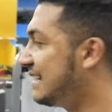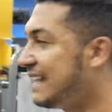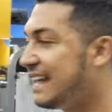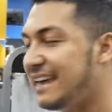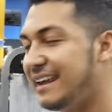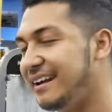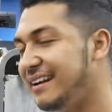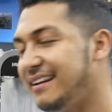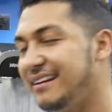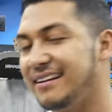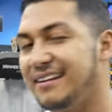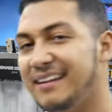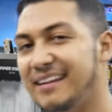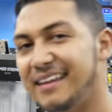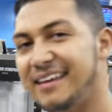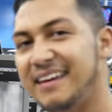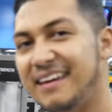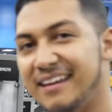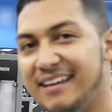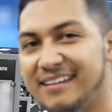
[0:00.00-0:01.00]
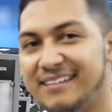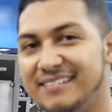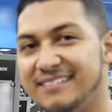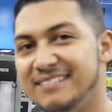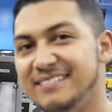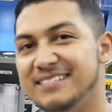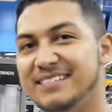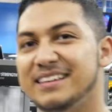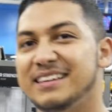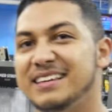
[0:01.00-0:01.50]
get like
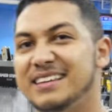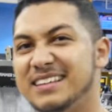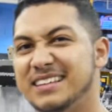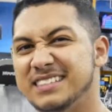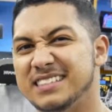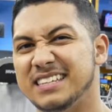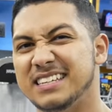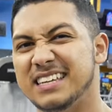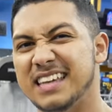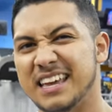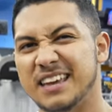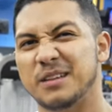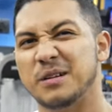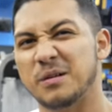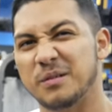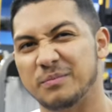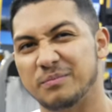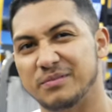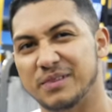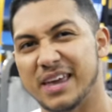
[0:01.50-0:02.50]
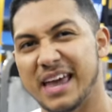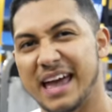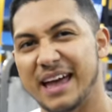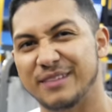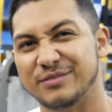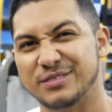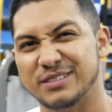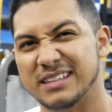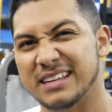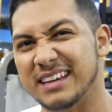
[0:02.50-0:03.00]
get your
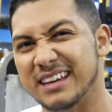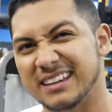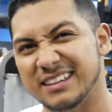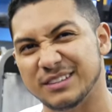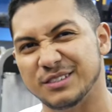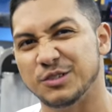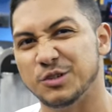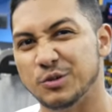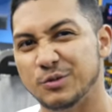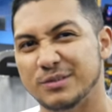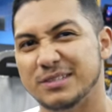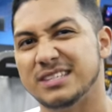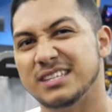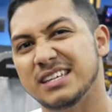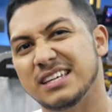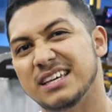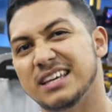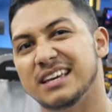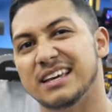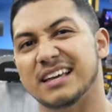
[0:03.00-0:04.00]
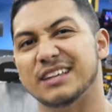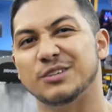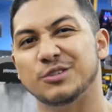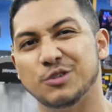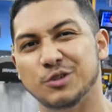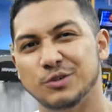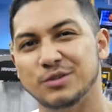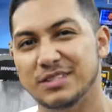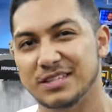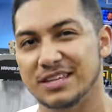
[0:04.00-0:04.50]
calves like juicy, as
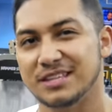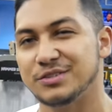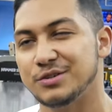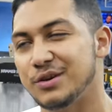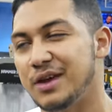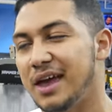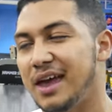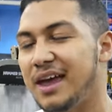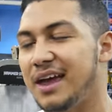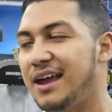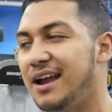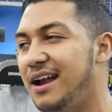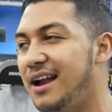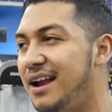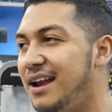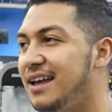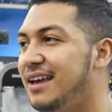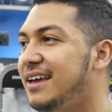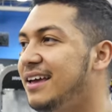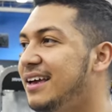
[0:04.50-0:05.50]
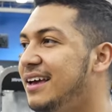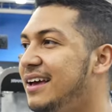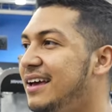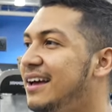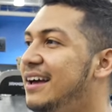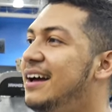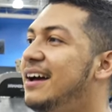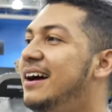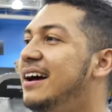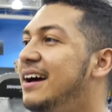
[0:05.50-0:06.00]
juicy as you can.
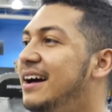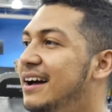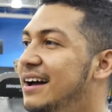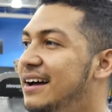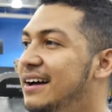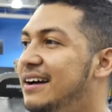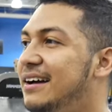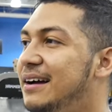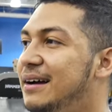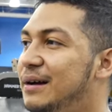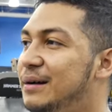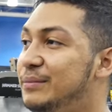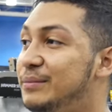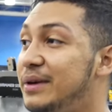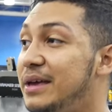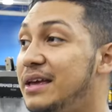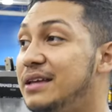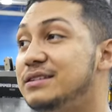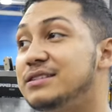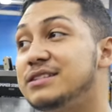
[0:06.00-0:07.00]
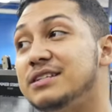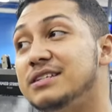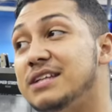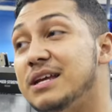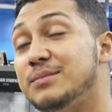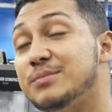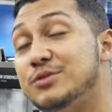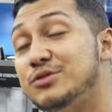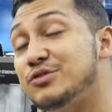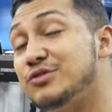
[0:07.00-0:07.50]
Um, and to
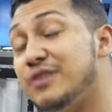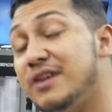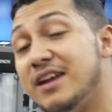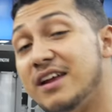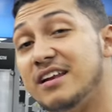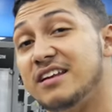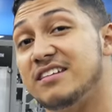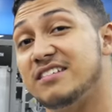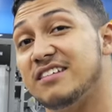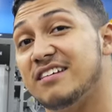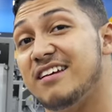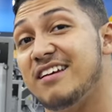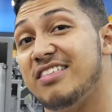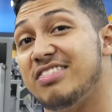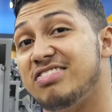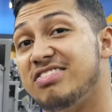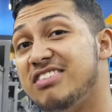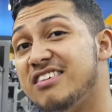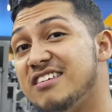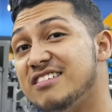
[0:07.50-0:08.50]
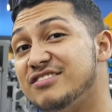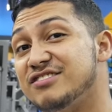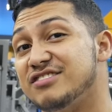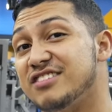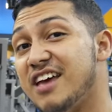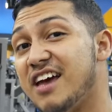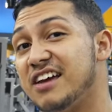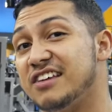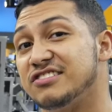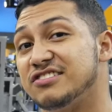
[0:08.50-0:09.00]
demonstrate
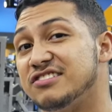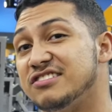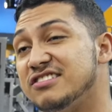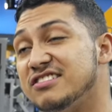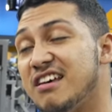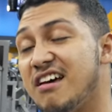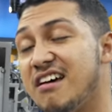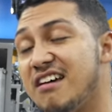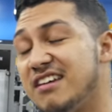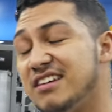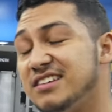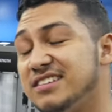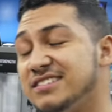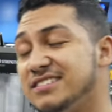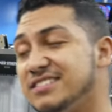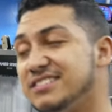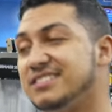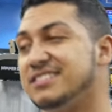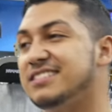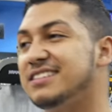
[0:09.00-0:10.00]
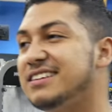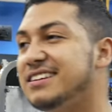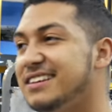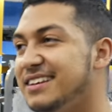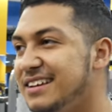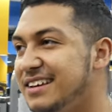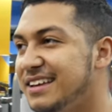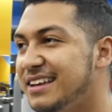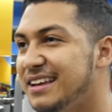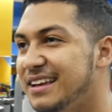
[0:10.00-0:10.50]
this exercise,
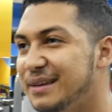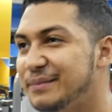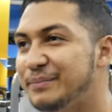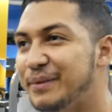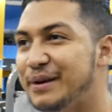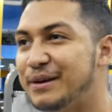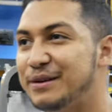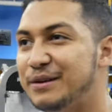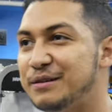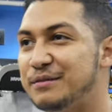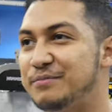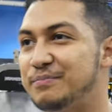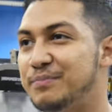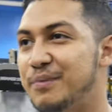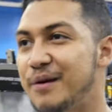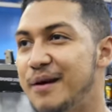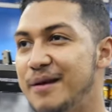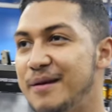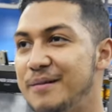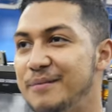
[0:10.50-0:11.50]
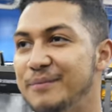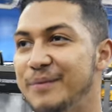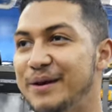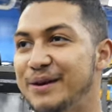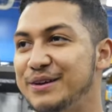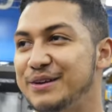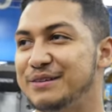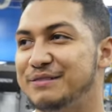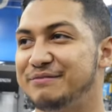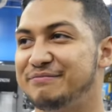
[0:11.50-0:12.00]
my good, my
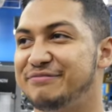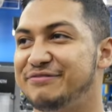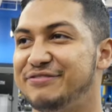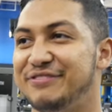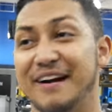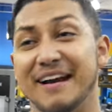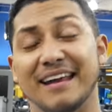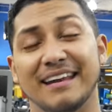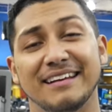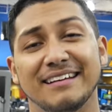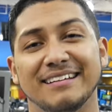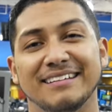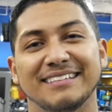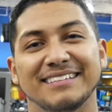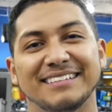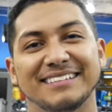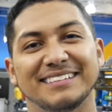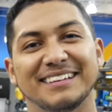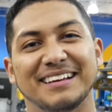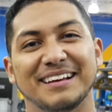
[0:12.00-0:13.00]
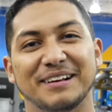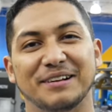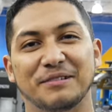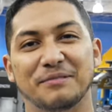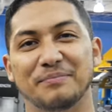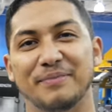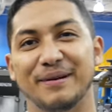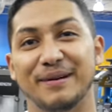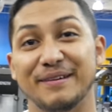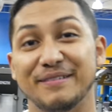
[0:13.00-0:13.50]
good friend,
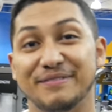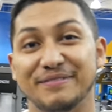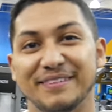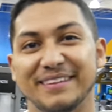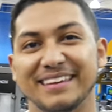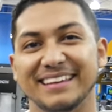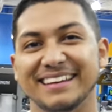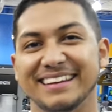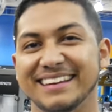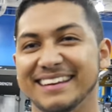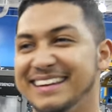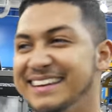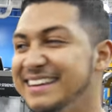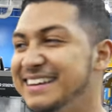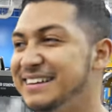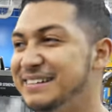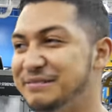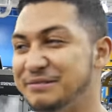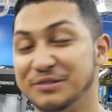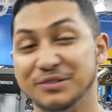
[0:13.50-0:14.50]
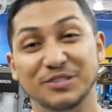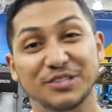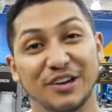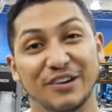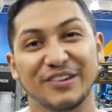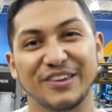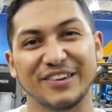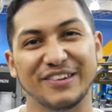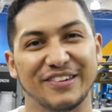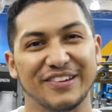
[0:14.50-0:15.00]
Huckleberry Finn, will
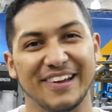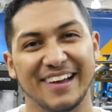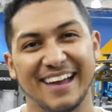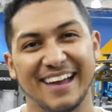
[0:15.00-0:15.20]
show you.